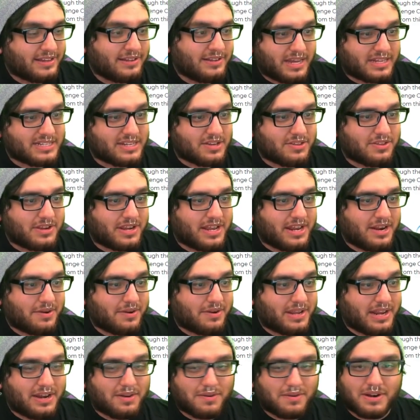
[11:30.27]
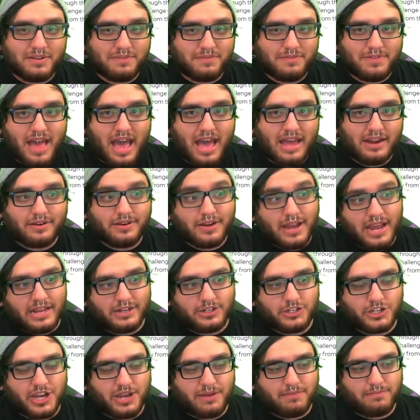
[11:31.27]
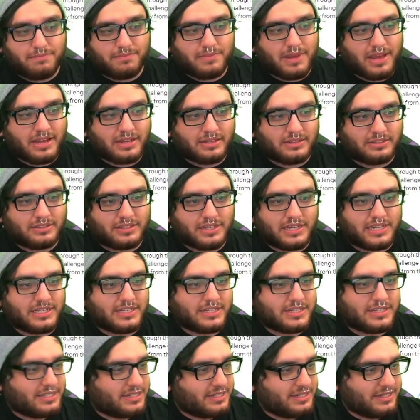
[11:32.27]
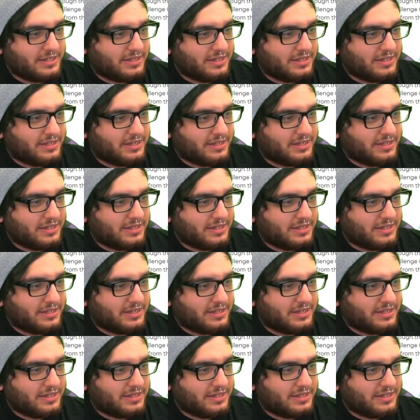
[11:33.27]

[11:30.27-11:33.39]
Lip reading: That's how they're getting rid of that HM, at least.